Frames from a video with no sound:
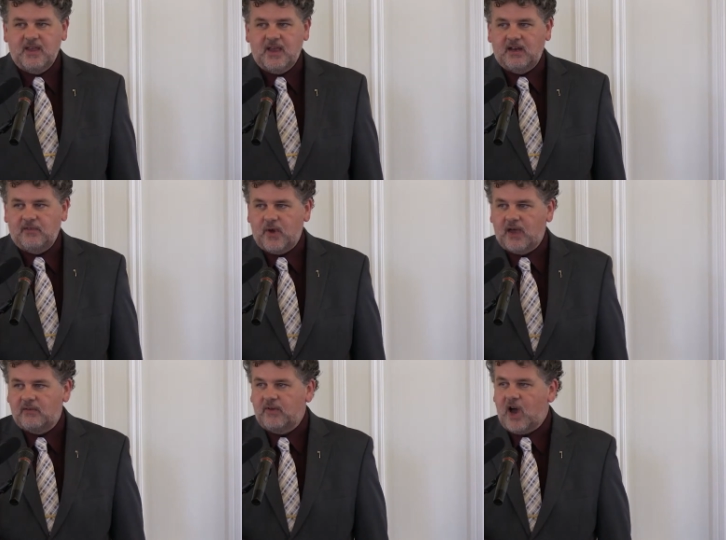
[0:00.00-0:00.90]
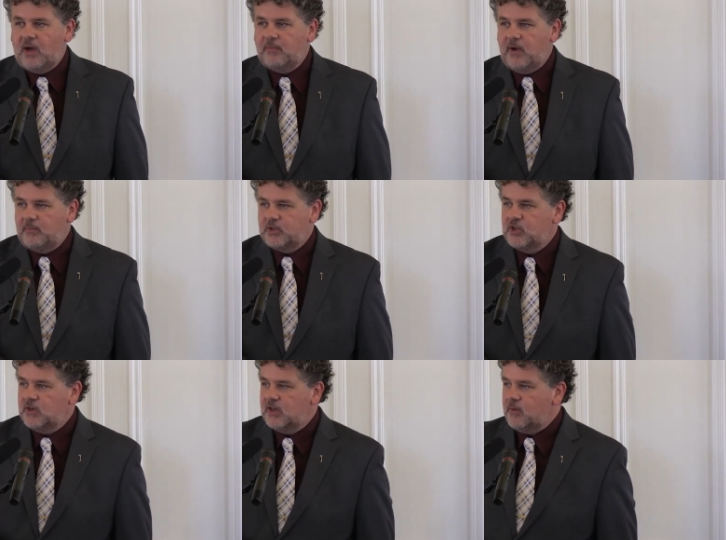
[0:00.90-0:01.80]
And if you have op-
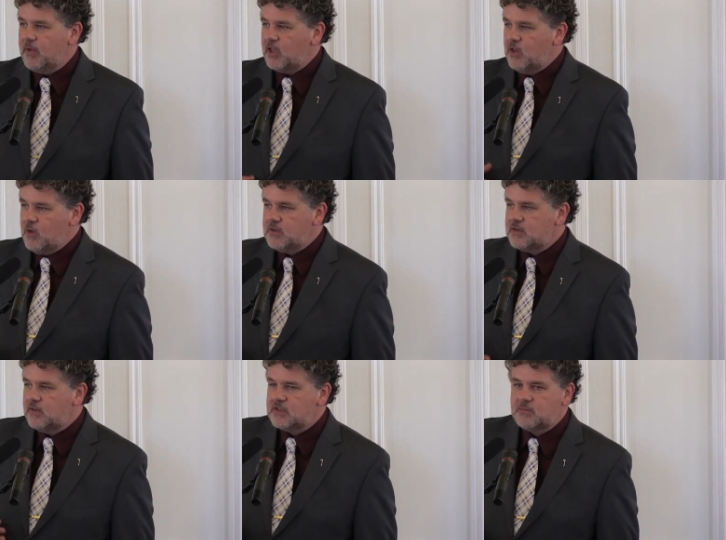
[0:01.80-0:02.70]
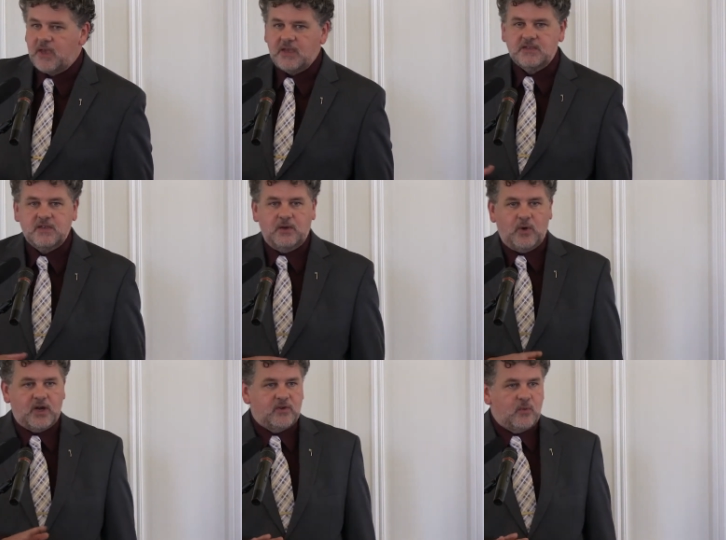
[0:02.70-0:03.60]
opportunity to make use of the space in
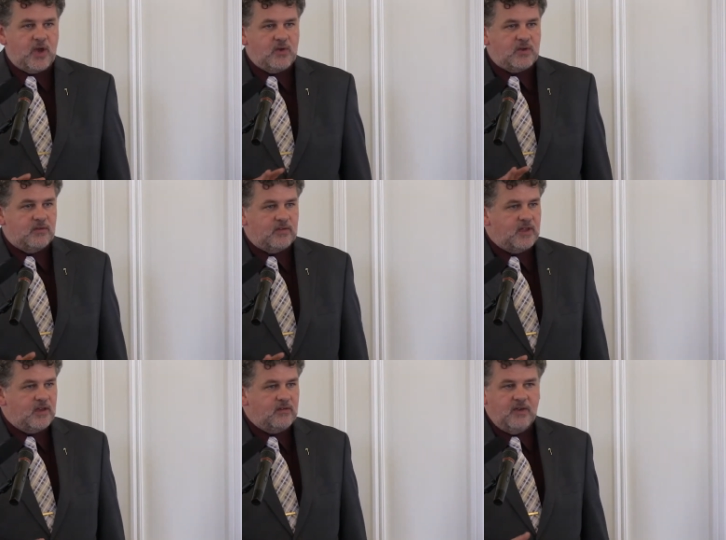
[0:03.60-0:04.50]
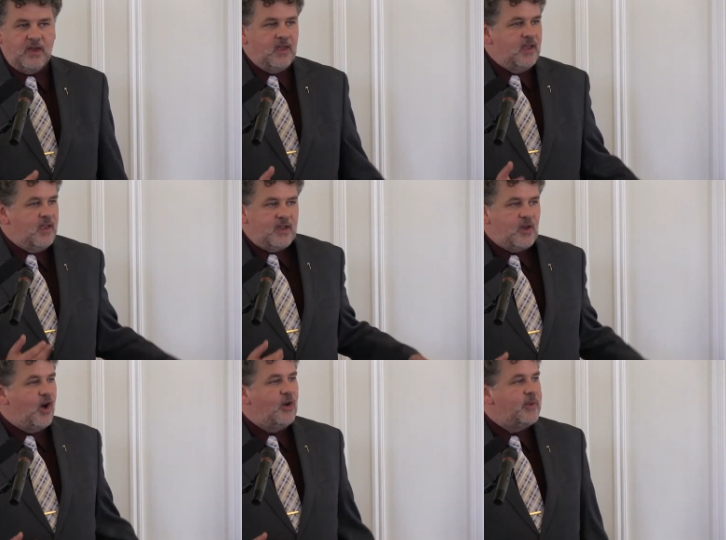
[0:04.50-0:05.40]
whatever way you can think of,
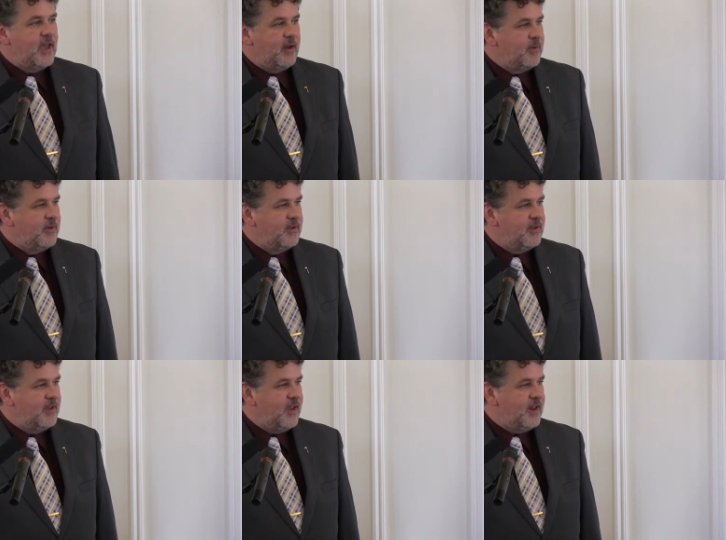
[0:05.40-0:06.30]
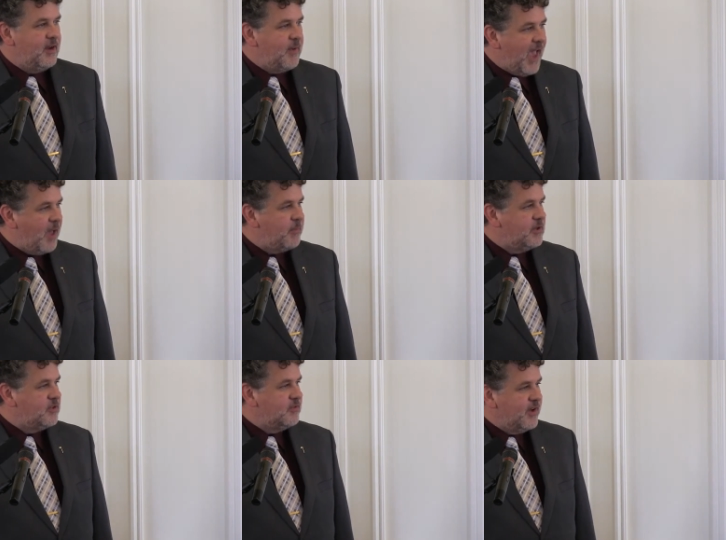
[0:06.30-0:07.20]
call me up. And I'm happy
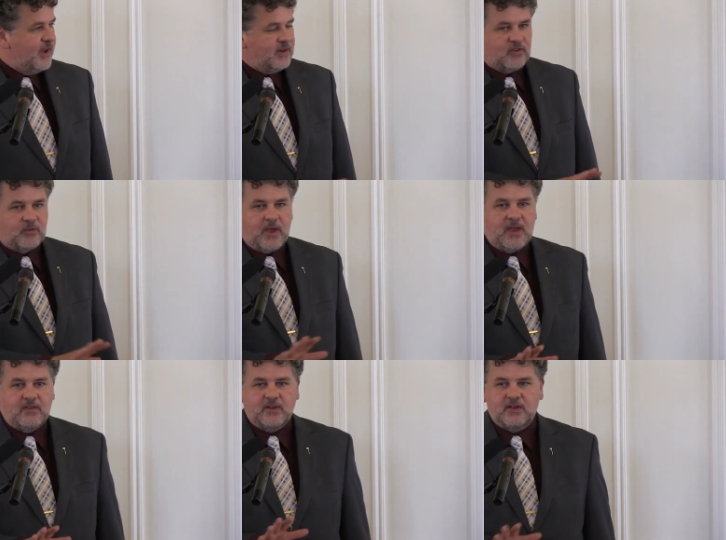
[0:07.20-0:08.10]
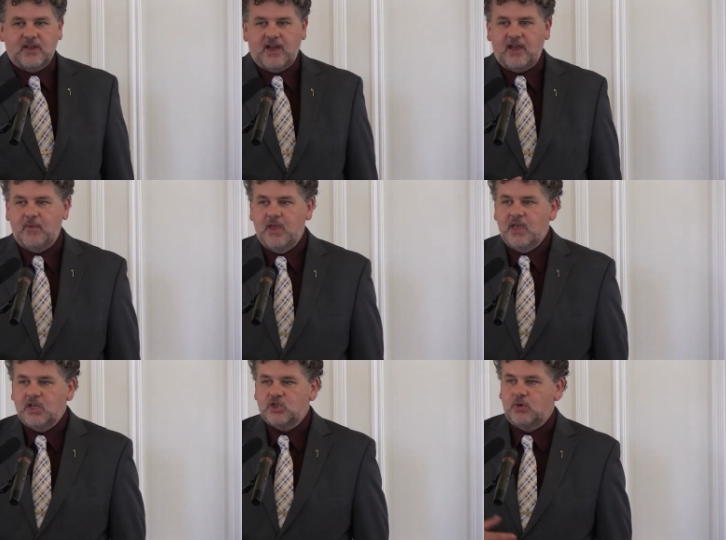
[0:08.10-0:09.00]
to find a space and a time
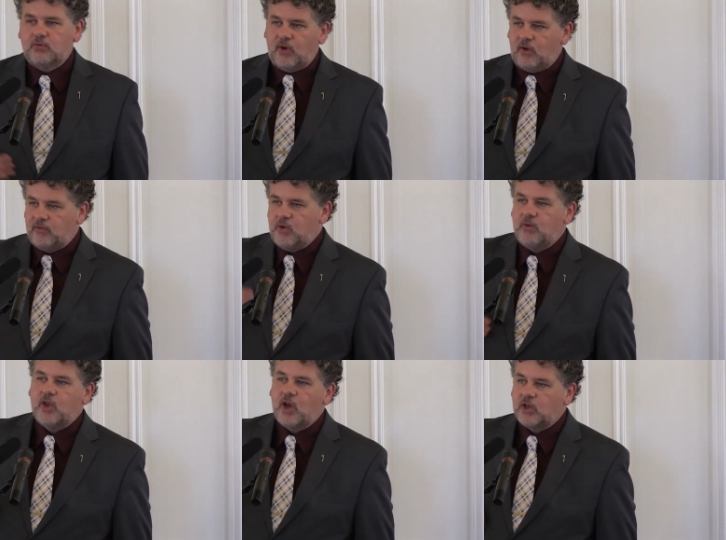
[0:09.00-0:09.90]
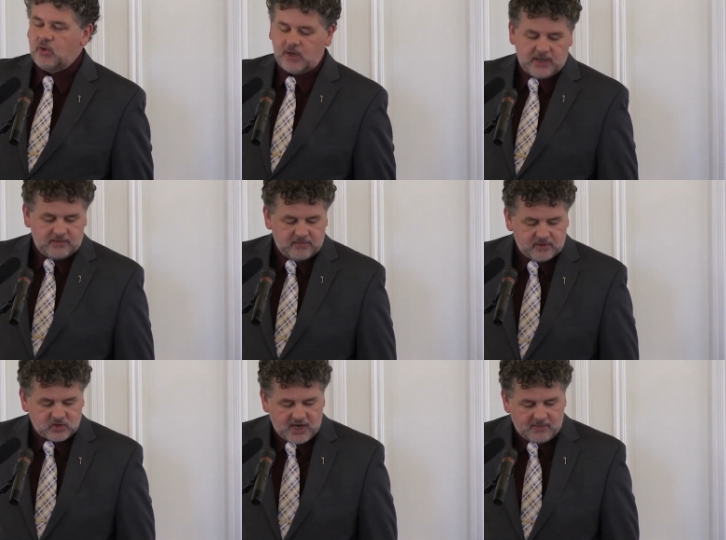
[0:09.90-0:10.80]
to involve you in the ongoing life of the
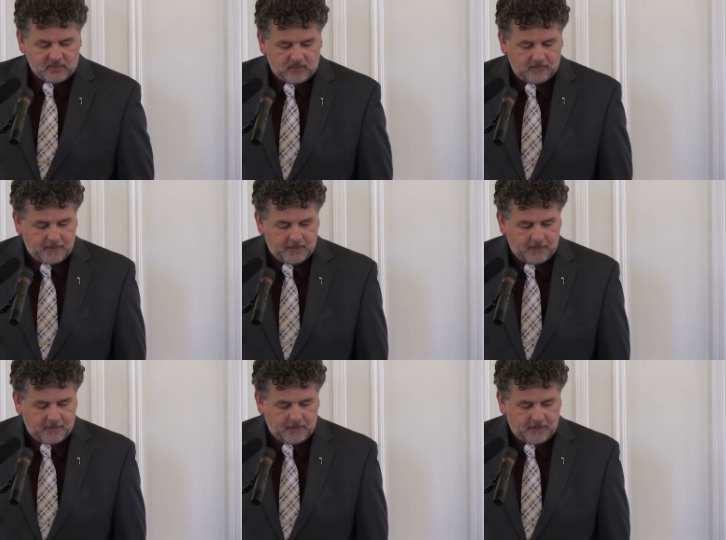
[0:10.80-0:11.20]
chapel.